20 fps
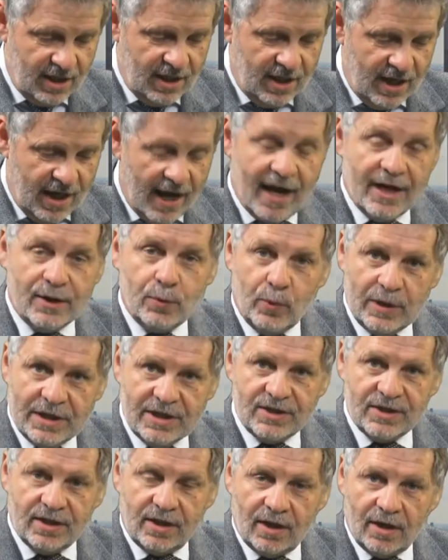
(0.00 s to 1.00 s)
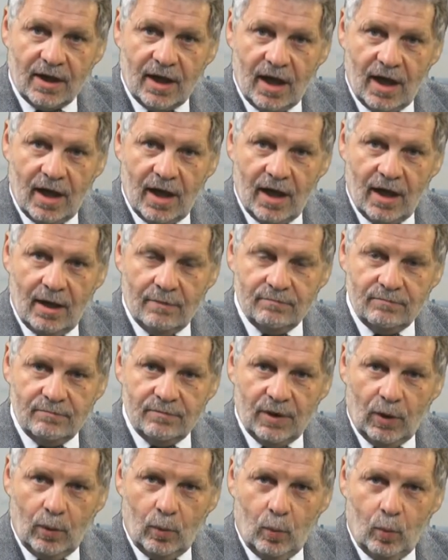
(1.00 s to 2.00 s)
Ed Winter.
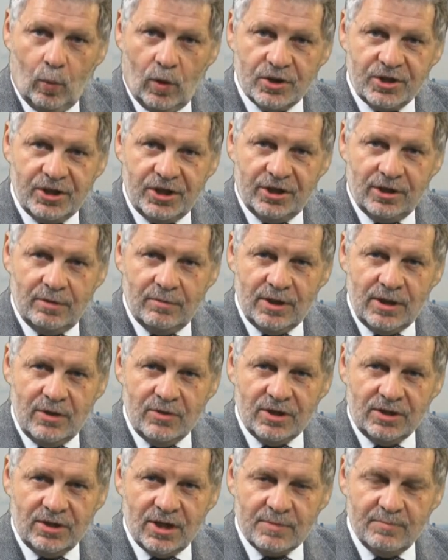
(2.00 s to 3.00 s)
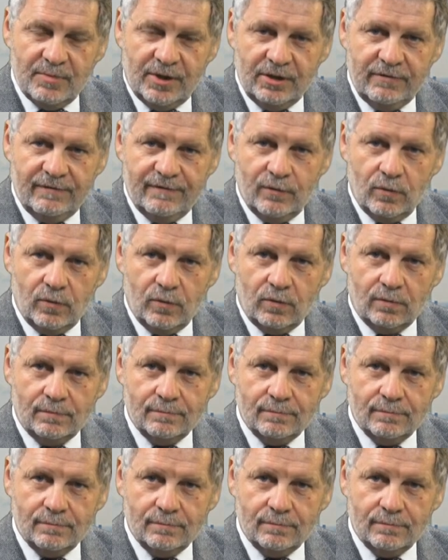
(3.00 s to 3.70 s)
Um, what are you going to be using this money for?